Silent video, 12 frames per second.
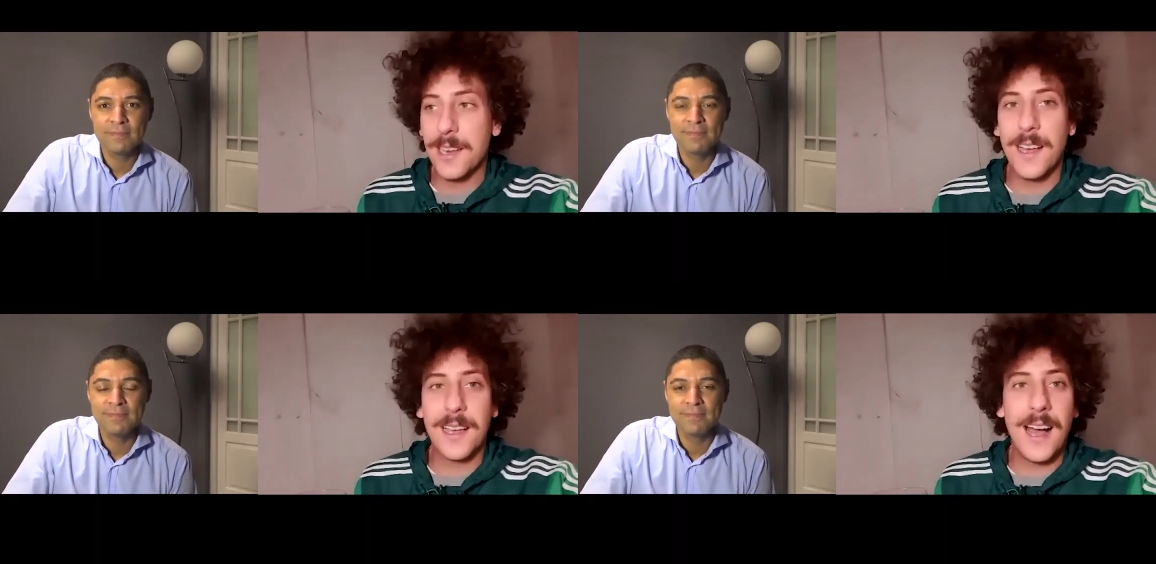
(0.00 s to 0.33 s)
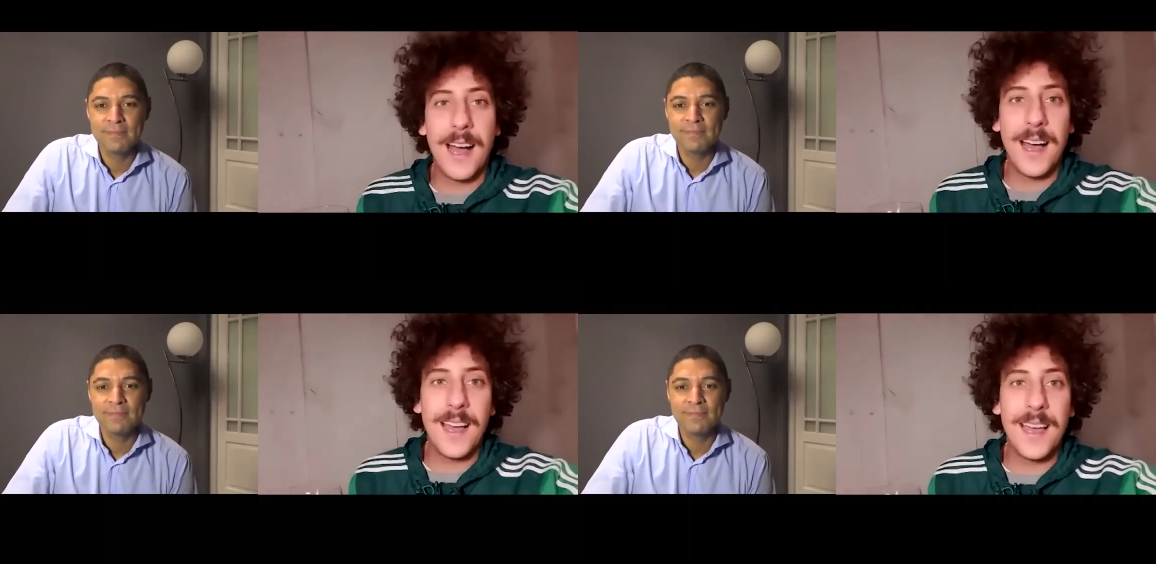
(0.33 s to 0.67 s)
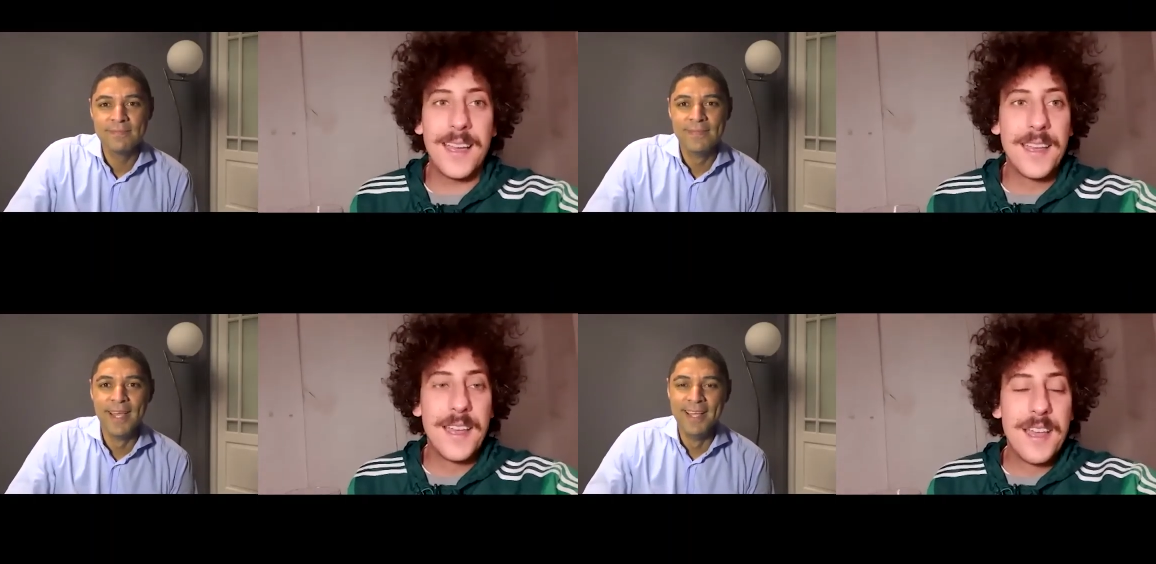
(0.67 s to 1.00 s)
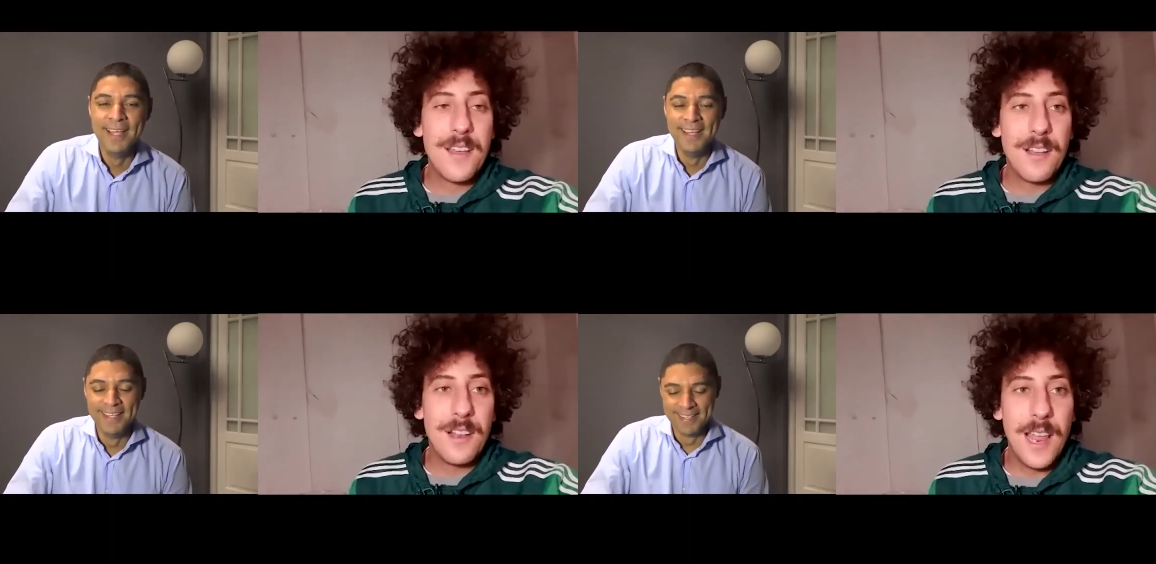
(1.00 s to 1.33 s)
Speaker 1: Like
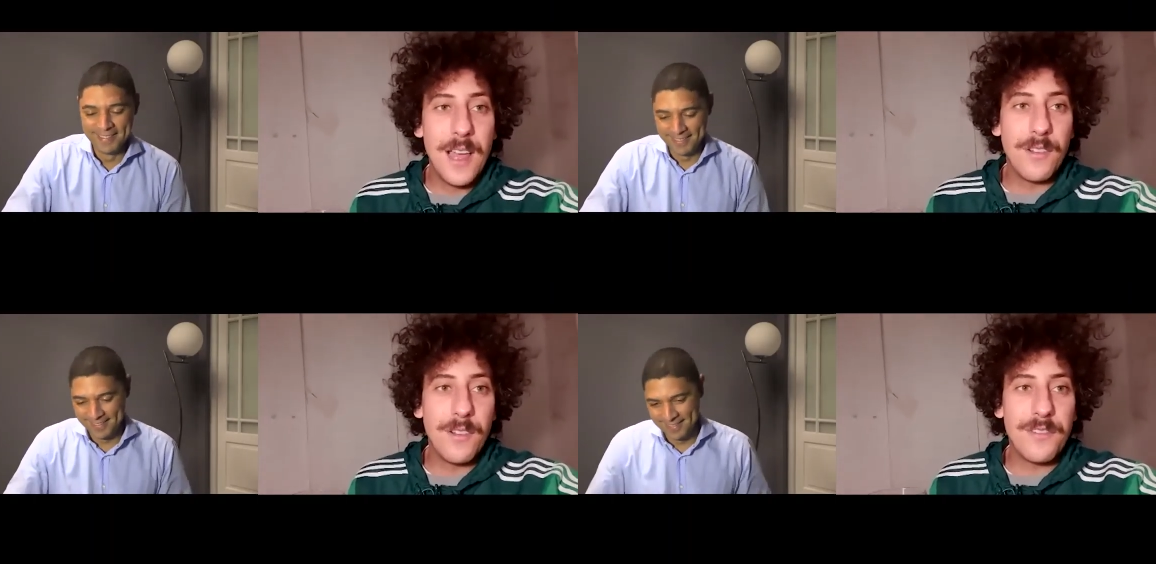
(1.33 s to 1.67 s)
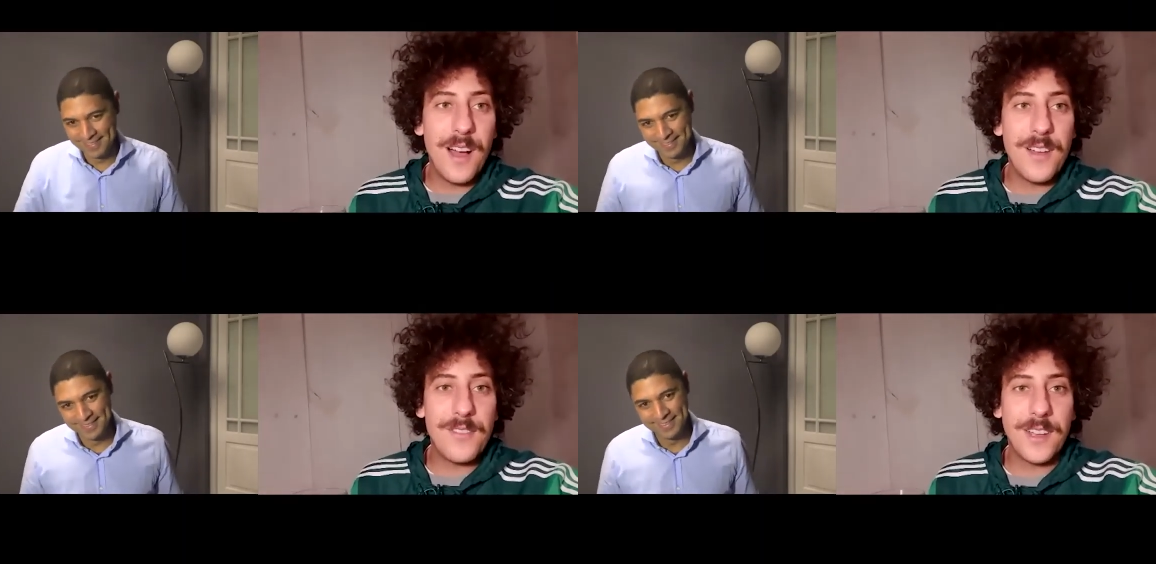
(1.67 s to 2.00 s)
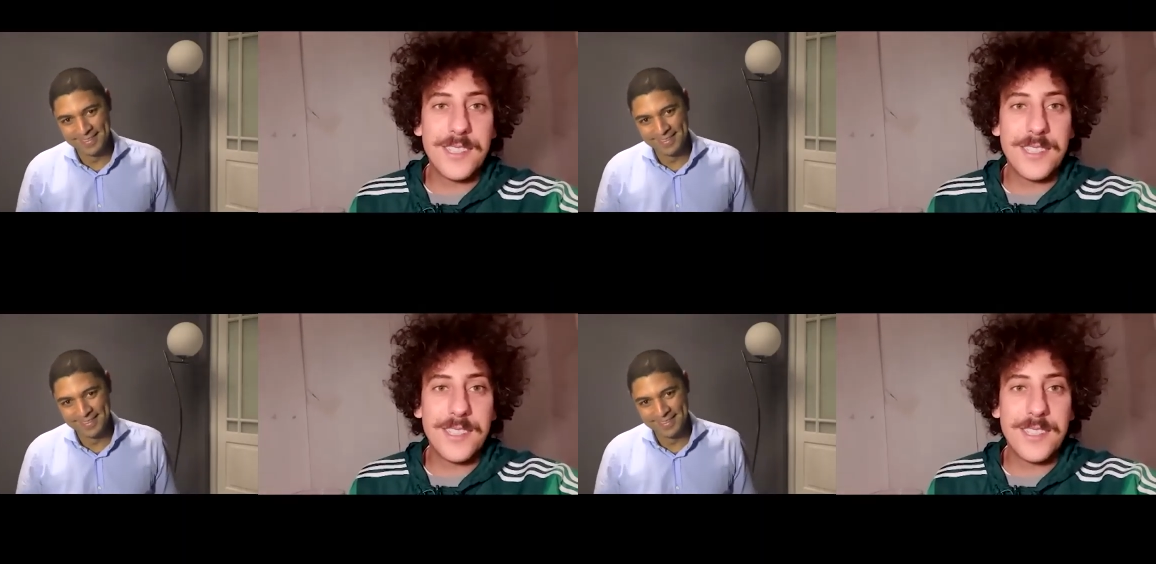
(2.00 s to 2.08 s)
level 5,